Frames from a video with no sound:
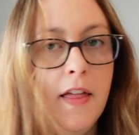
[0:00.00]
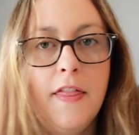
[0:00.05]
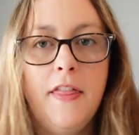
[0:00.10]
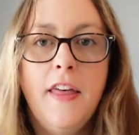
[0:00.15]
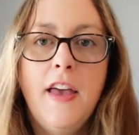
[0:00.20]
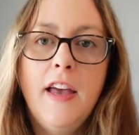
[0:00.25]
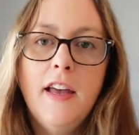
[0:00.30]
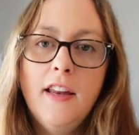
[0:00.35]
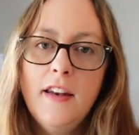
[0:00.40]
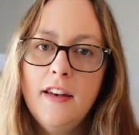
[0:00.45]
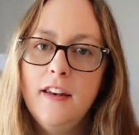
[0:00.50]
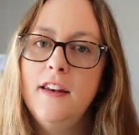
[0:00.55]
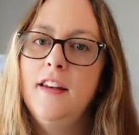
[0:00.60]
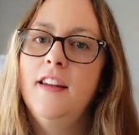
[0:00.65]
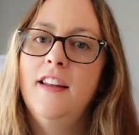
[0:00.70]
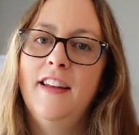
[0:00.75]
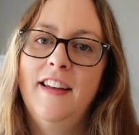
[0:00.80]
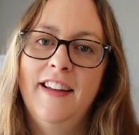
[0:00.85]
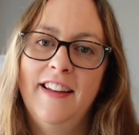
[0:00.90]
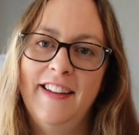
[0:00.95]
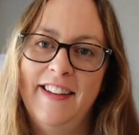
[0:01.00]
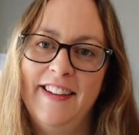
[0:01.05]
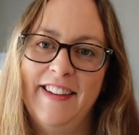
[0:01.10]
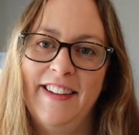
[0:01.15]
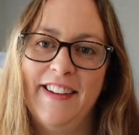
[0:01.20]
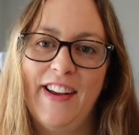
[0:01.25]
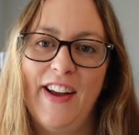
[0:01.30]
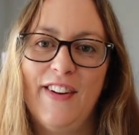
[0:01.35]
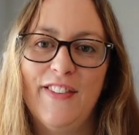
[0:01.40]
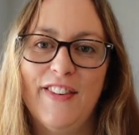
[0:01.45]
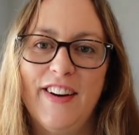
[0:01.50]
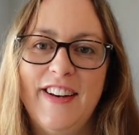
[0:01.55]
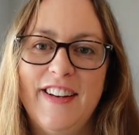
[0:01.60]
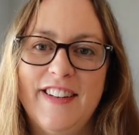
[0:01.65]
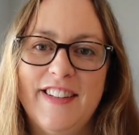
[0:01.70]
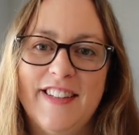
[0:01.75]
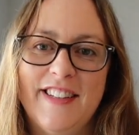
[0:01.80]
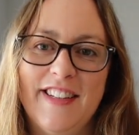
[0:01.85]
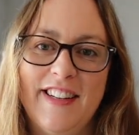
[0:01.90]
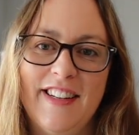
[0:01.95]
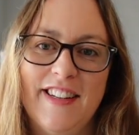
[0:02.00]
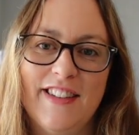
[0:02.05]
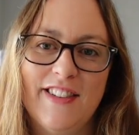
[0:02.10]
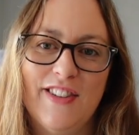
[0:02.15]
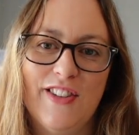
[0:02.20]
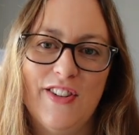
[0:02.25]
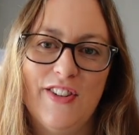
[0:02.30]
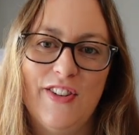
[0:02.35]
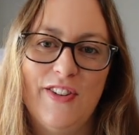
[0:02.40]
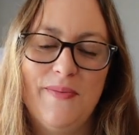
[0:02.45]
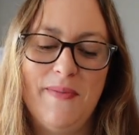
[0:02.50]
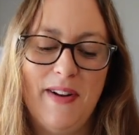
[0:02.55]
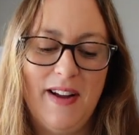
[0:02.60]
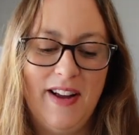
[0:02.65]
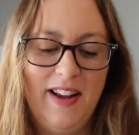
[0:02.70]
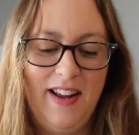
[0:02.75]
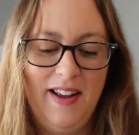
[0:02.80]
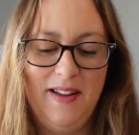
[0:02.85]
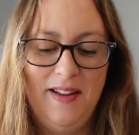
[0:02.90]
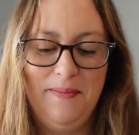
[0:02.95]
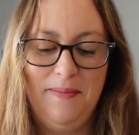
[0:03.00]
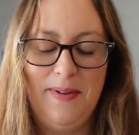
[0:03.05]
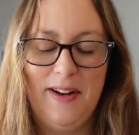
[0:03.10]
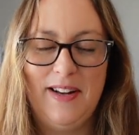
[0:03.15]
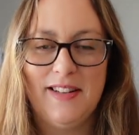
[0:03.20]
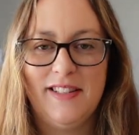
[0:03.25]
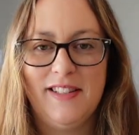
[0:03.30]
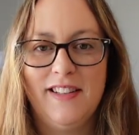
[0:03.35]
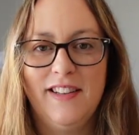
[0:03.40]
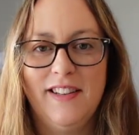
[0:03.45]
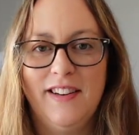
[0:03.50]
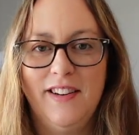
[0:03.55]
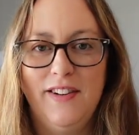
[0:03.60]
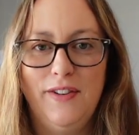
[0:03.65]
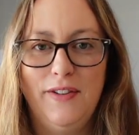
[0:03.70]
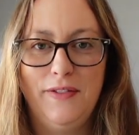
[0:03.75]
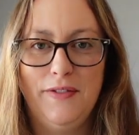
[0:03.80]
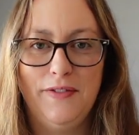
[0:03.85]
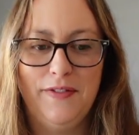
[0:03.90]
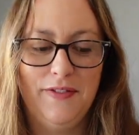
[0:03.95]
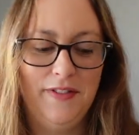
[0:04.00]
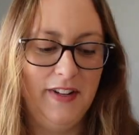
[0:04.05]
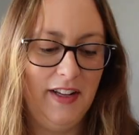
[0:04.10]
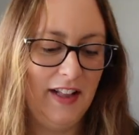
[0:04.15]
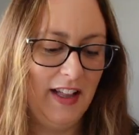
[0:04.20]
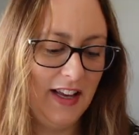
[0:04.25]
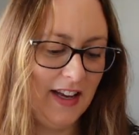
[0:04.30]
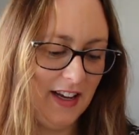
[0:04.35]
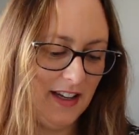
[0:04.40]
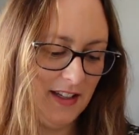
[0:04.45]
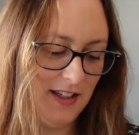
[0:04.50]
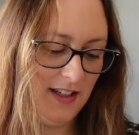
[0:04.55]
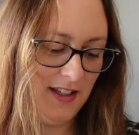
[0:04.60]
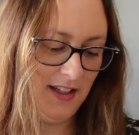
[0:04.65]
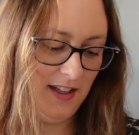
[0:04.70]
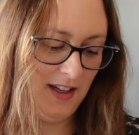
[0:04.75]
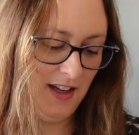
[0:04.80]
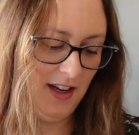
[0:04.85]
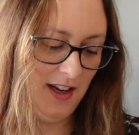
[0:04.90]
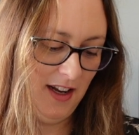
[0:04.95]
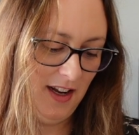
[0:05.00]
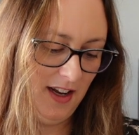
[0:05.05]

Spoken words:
Then I reached into my basket of neglect,